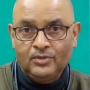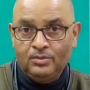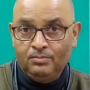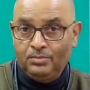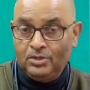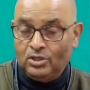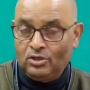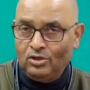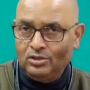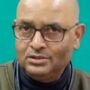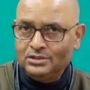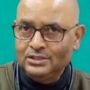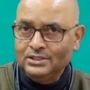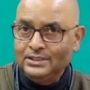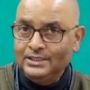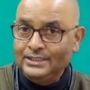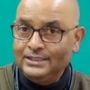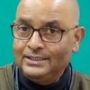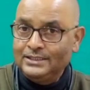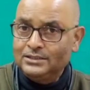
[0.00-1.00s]
because
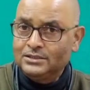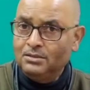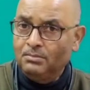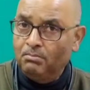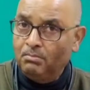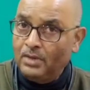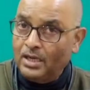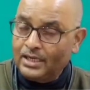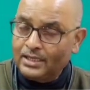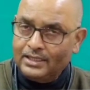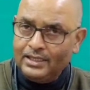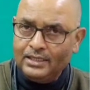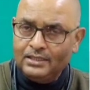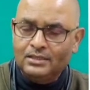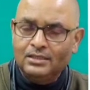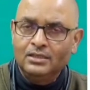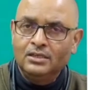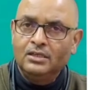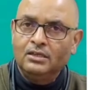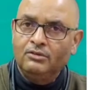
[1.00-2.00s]
it is the
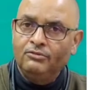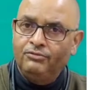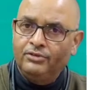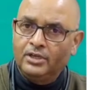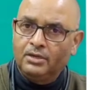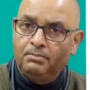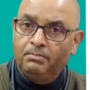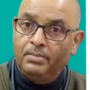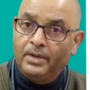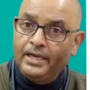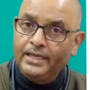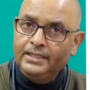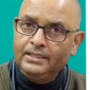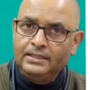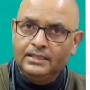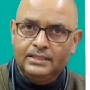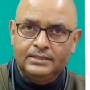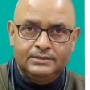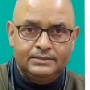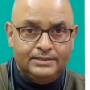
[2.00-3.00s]
market where
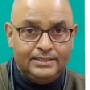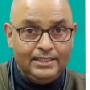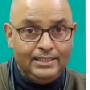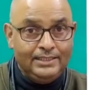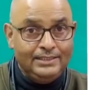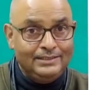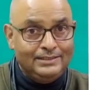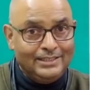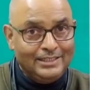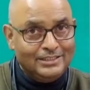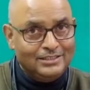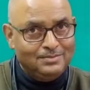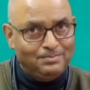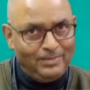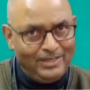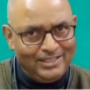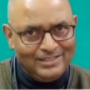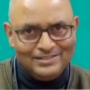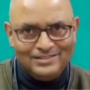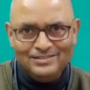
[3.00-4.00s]
buying and selling takes
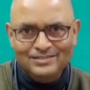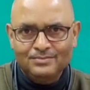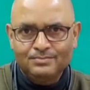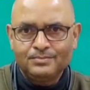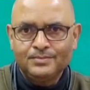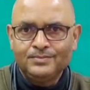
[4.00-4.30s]
place.